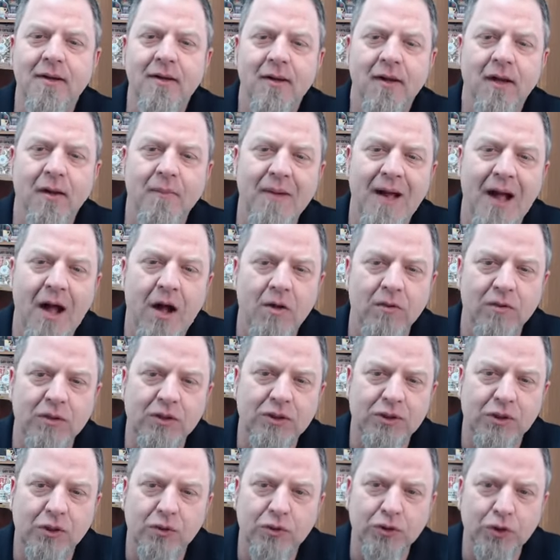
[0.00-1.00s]
about the
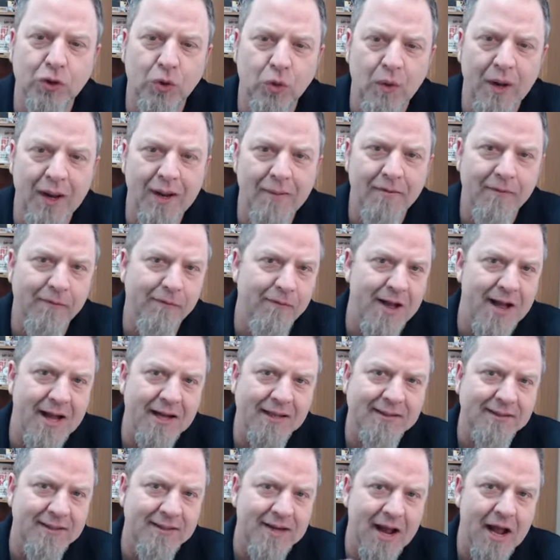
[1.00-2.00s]
social web
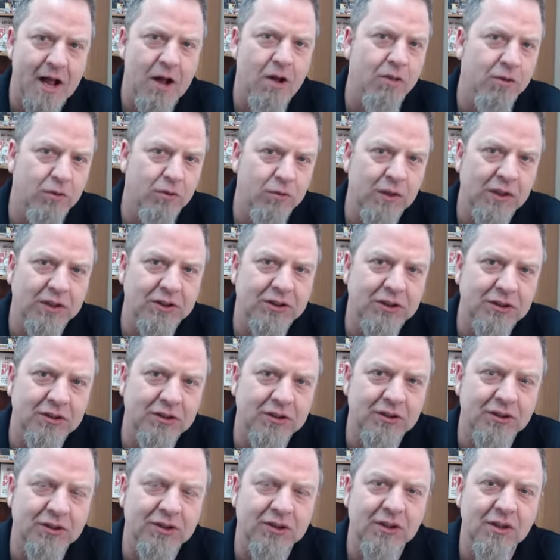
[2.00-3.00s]
effect and how the
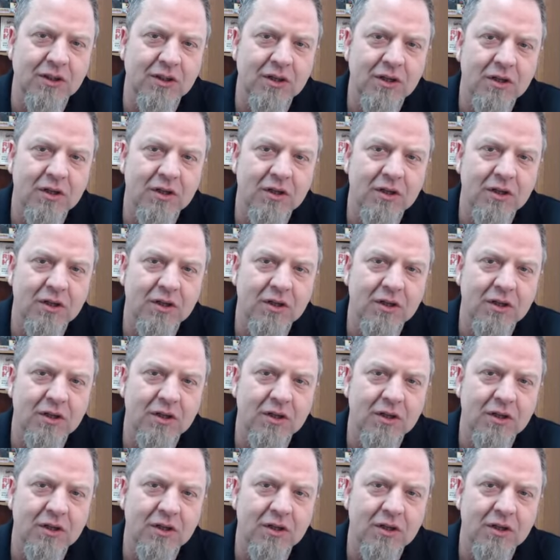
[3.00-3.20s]
Russians